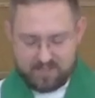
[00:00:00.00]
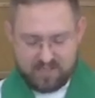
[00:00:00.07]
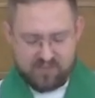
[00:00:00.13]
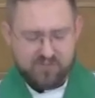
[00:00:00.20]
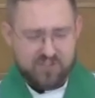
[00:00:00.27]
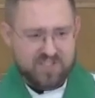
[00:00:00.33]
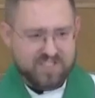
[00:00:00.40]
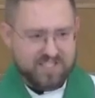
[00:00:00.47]

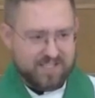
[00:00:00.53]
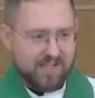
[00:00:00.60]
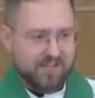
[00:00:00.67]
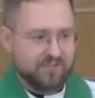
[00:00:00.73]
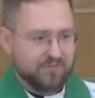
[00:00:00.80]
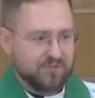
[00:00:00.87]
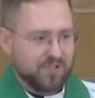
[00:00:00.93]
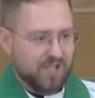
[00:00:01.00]
if instead
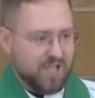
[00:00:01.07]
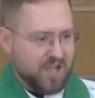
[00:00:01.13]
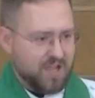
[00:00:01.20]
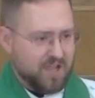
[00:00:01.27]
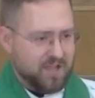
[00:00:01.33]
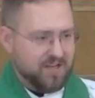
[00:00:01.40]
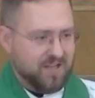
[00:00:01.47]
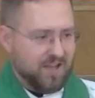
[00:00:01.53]
of
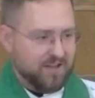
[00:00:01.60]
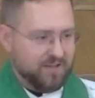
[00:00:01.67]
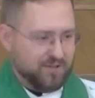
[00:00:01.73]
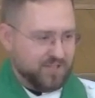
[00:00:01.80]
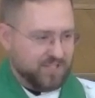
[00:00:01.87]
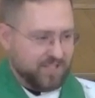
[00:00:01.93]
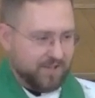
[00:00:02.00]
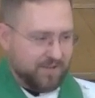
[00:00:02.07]
relying on
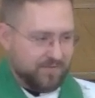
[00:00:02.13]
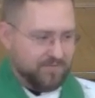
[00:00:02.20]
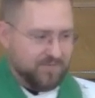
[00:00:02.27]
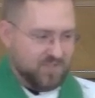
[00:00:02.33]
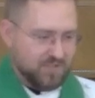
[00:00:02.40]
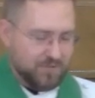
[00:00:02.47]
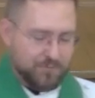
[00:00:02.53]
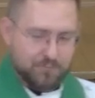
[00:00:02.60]

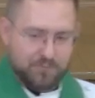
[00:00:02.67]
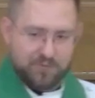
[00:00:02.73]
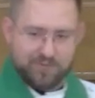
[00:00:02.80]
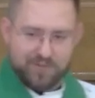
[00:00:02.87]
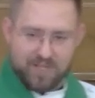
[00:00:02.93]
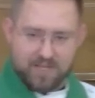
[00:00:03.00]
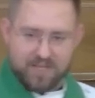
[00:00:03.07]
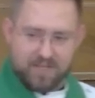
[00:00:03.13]
ourselves, we
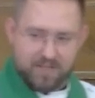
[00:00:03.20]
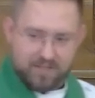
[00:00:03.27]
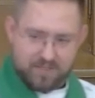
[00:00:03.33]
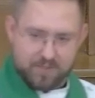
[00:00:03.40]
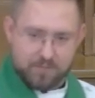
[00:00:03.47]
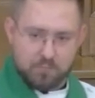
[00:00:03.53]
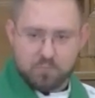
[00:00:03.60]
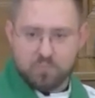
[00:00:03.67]
rely on
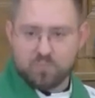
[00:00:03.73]
him.